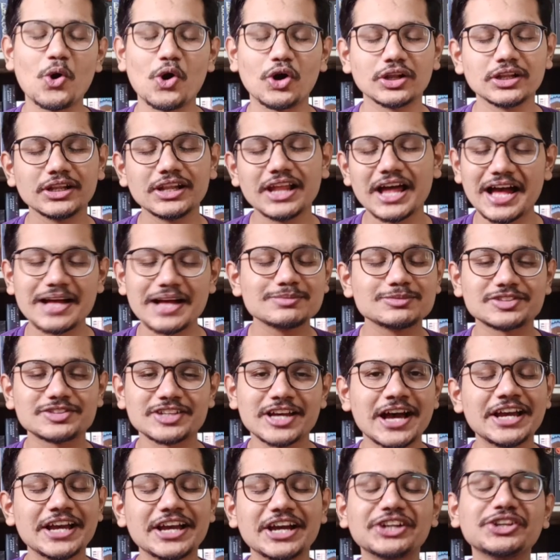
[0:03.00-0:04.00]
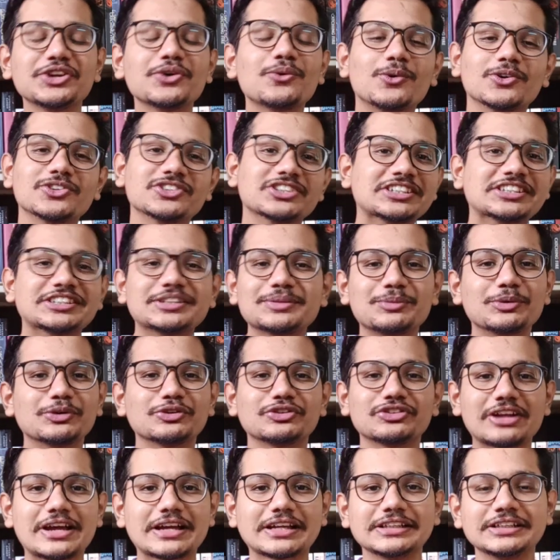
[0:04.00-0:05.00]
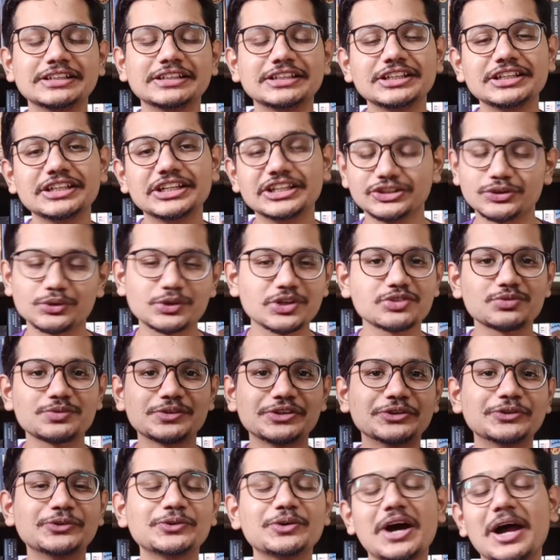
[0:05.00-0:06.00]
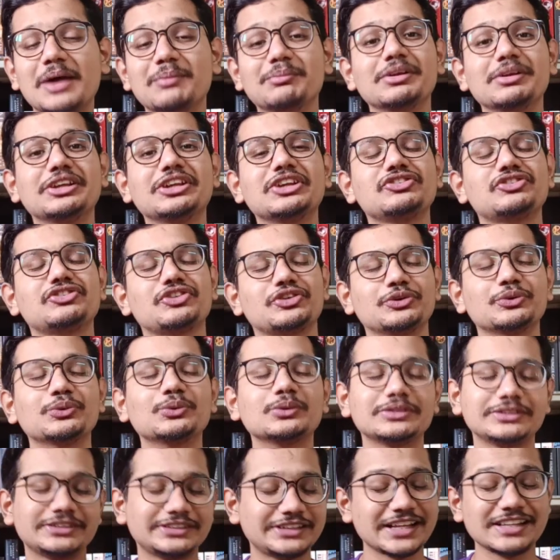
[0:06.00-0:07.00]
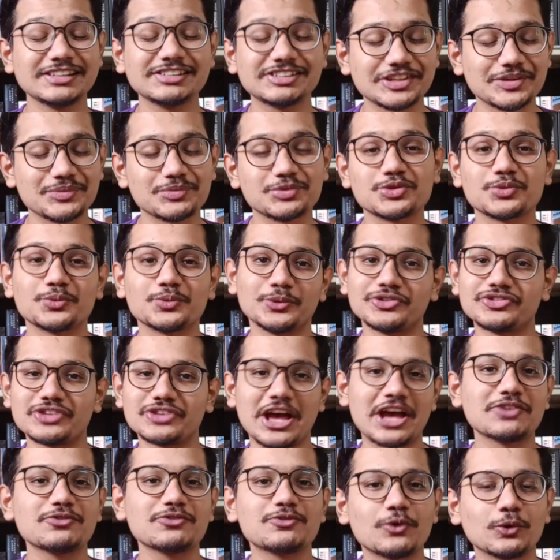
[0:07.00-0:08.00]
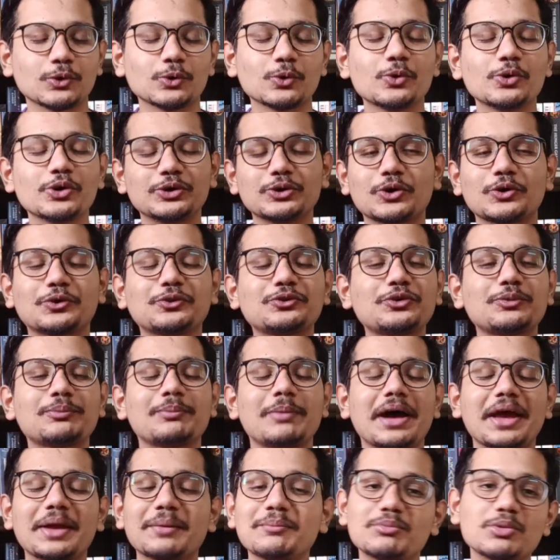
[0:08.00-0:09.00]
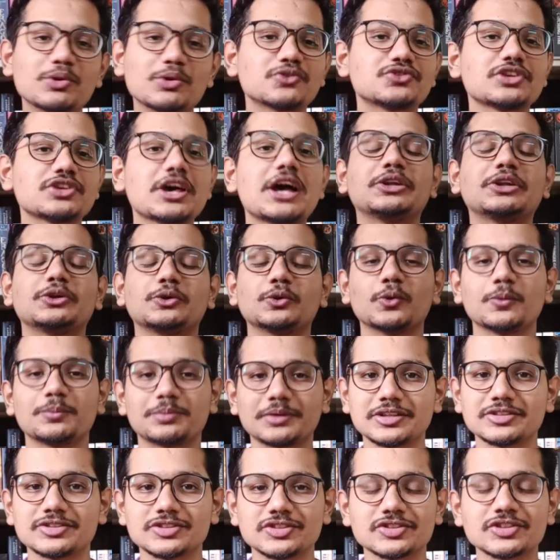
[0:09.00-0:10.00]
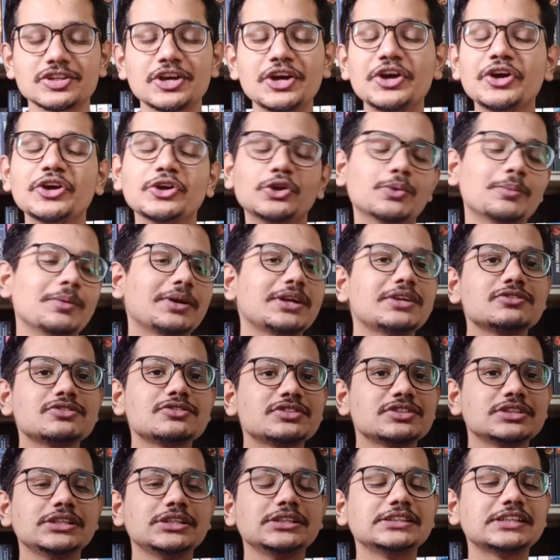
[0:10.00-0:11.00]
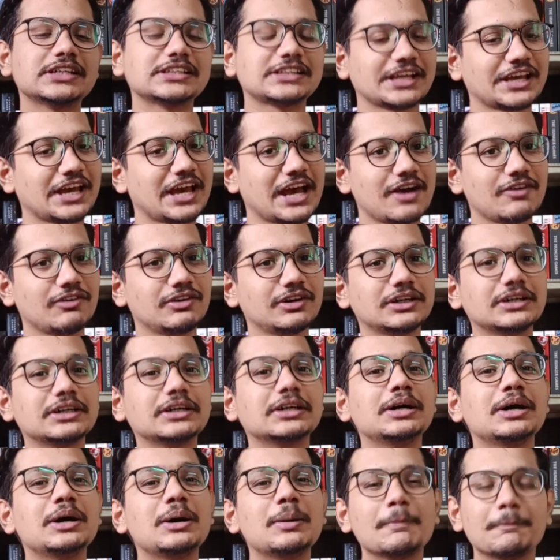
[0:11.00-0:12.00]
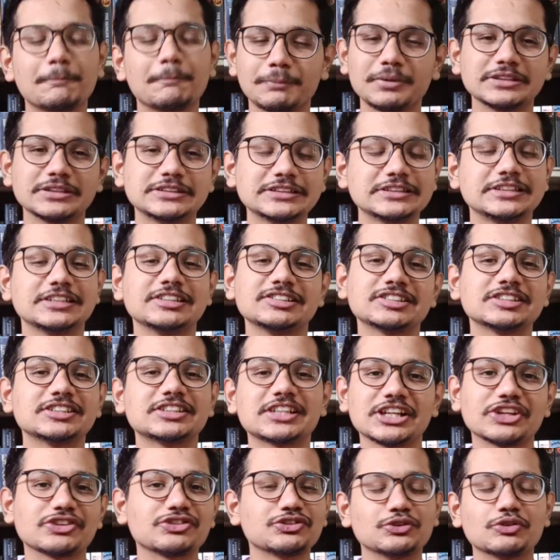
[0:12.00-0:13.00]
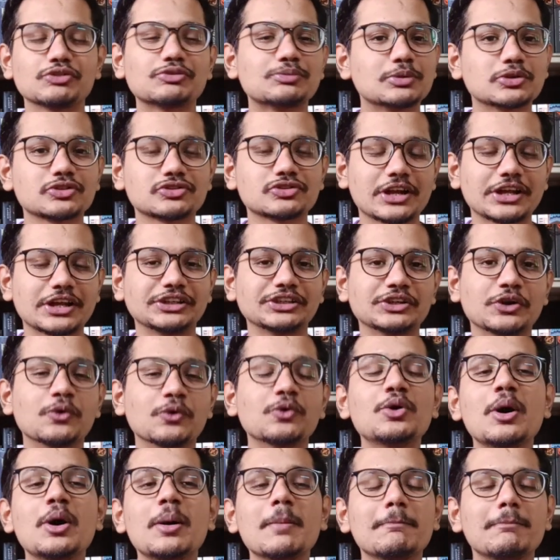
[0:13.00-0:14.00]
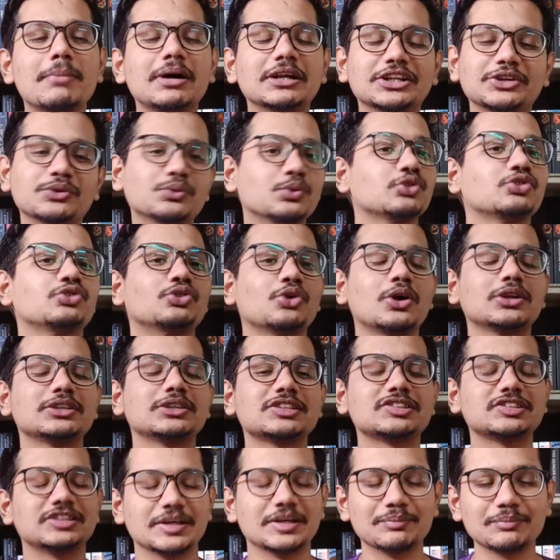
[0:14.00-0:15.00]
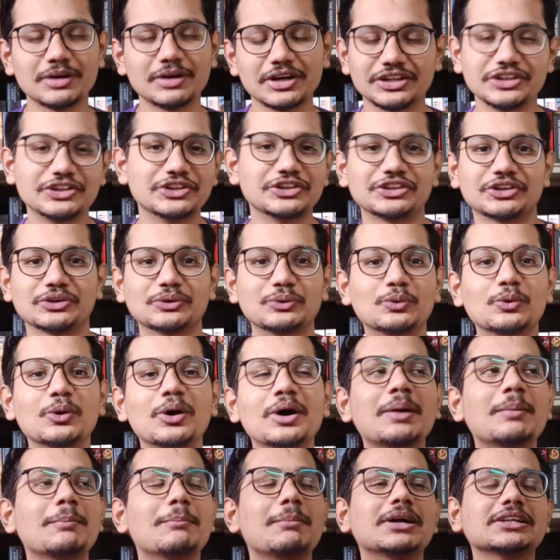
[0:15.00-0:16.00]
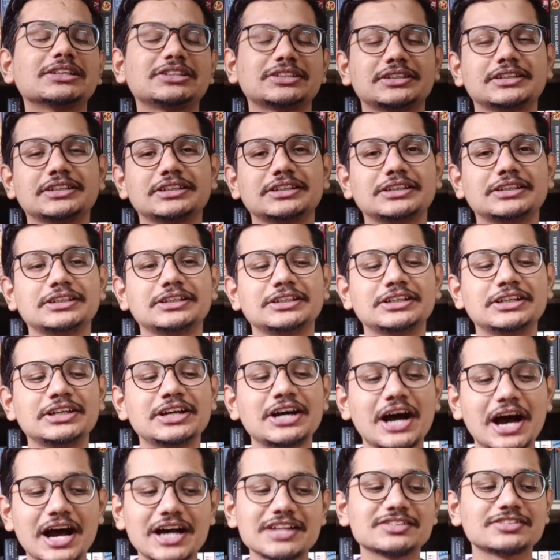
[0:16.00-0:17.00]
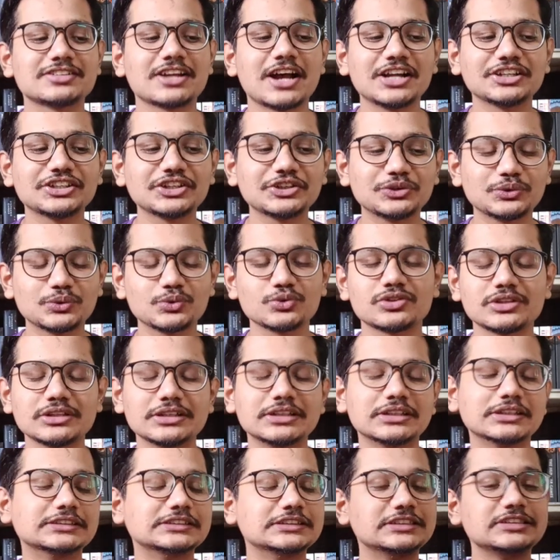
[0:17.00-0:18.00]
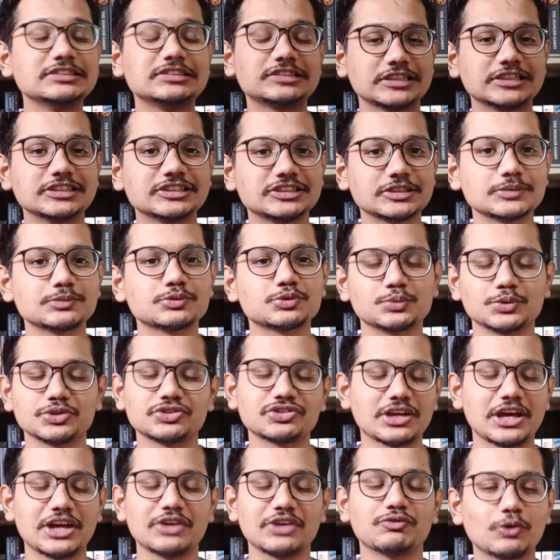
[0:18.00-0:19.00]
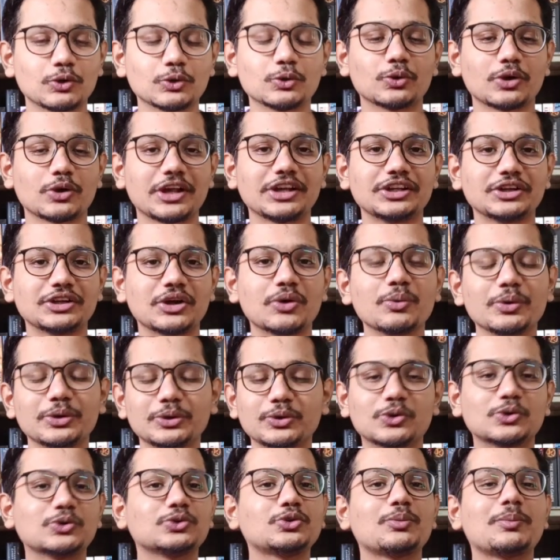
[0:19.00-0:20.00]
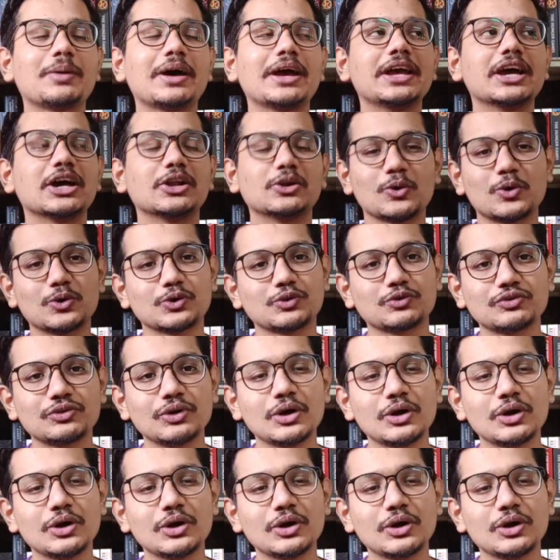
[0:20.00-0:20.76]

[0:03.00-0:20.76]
all, I'm Sai and you're watching The Book Dragon. In today's video, I'm bringing to you ten tips which I follow in order to buy books at low prices. You might have seen that I have a pretty decent collection of books right now, but it was not the same a year ago. But uh, I started using these ten tips which I follow right now in order to buy a lot of